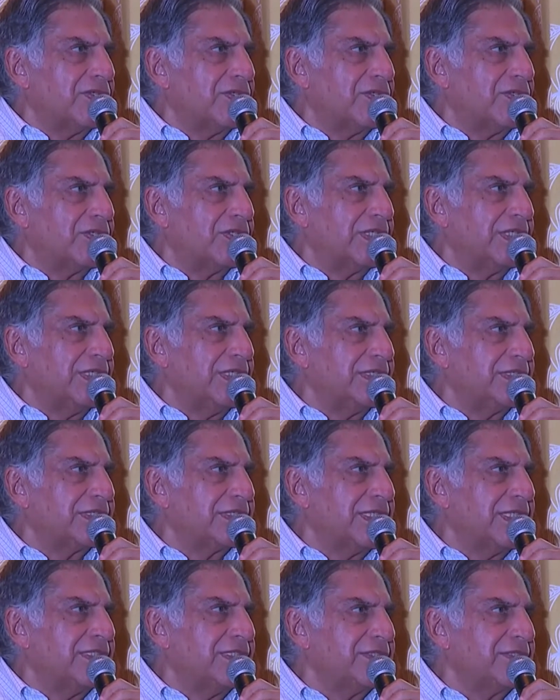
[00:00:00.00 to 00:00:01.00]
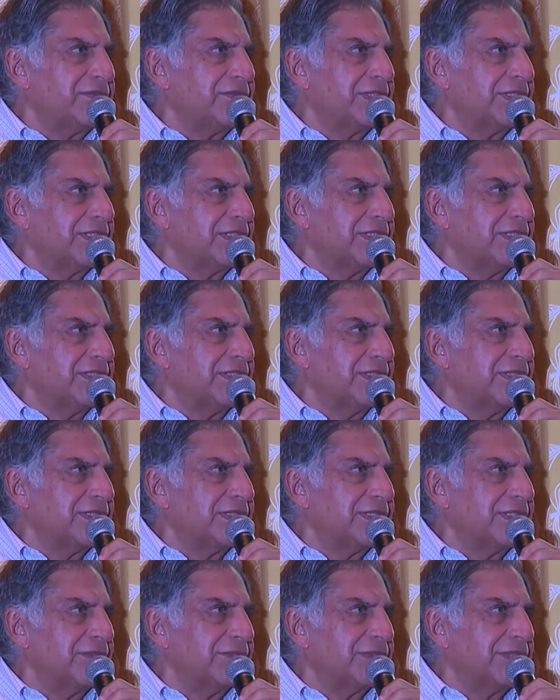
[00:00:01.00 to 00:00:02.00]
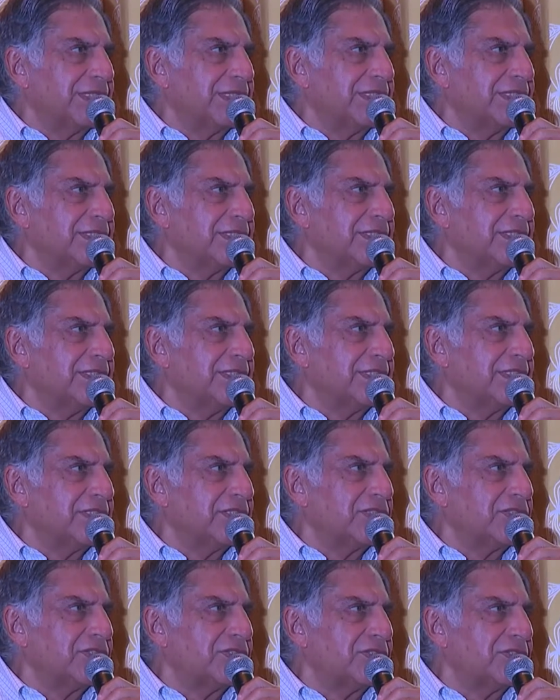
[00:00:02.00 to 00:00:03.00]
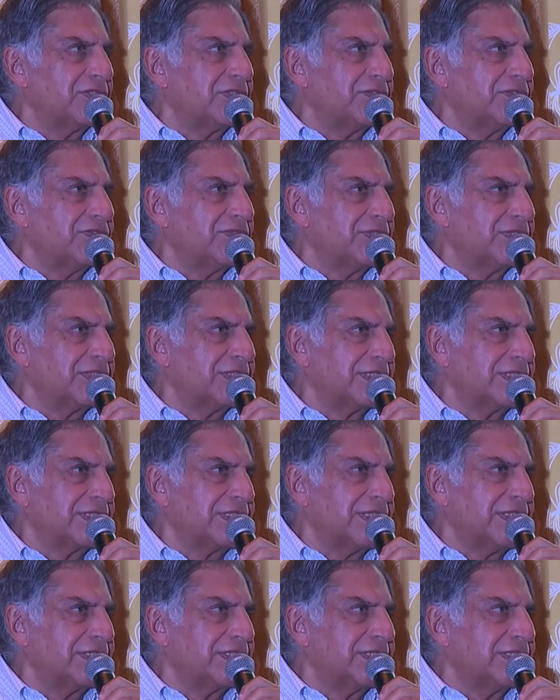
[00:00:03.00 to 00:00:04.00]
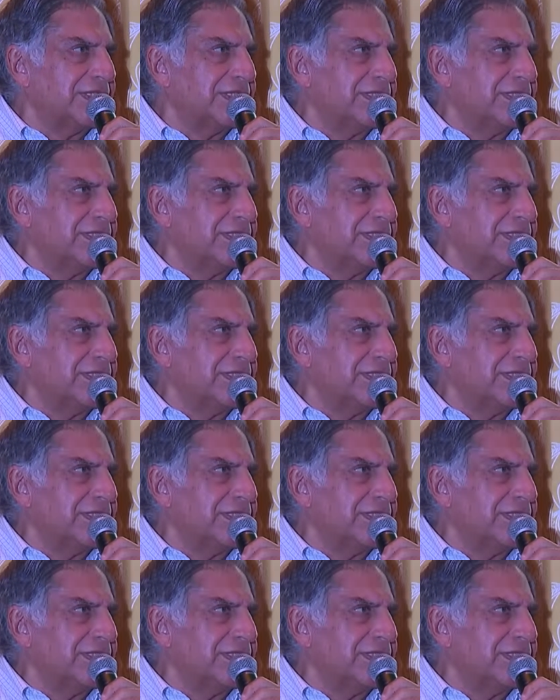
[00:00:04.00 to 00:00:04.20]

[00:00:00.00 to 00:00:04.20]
or he stays with something and sees it through for success.